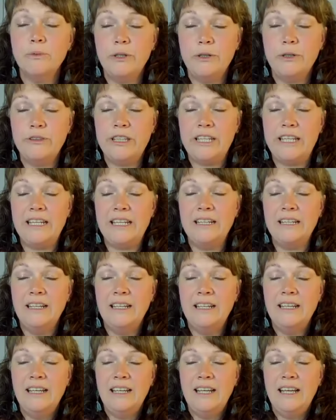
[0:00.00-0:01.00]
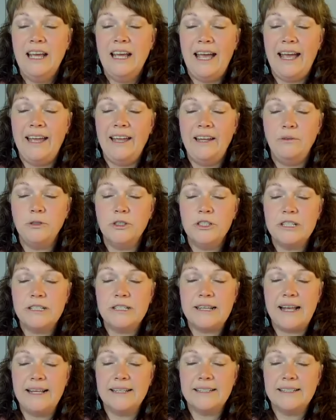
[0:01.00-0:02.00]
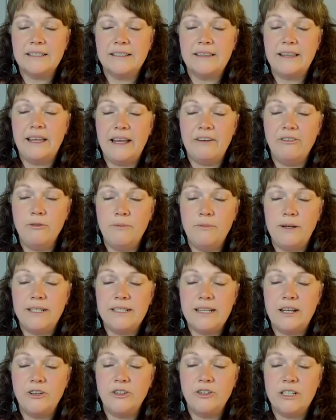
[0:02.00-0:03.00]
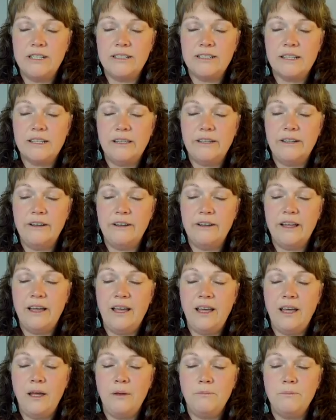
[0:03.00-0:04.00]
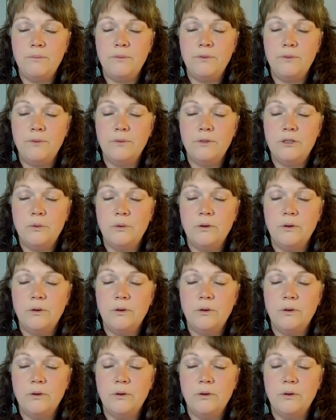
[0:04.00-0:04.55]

for Ruthie. And we'll just ask that everybody's energy is cleared up